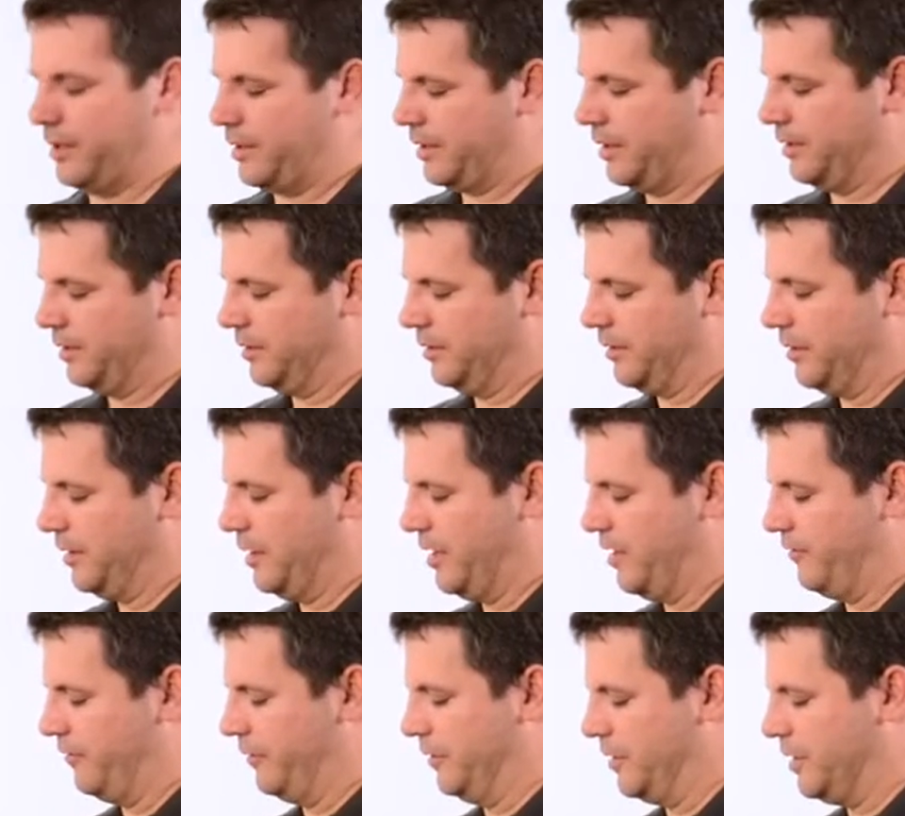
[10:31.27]
I can
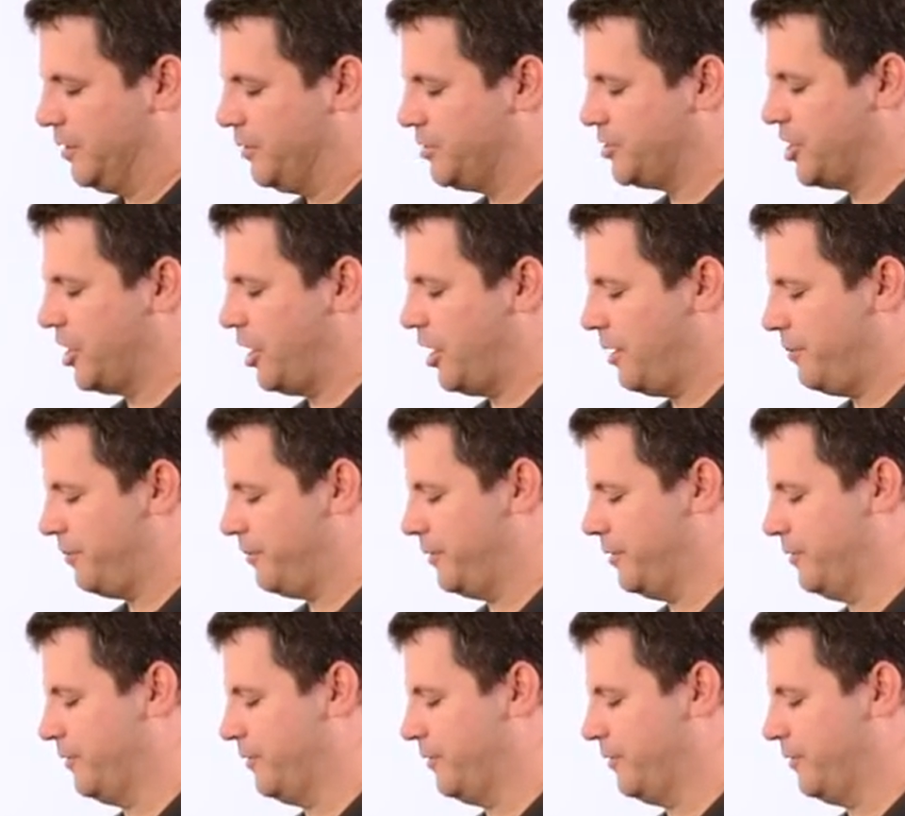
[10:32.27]
have a new job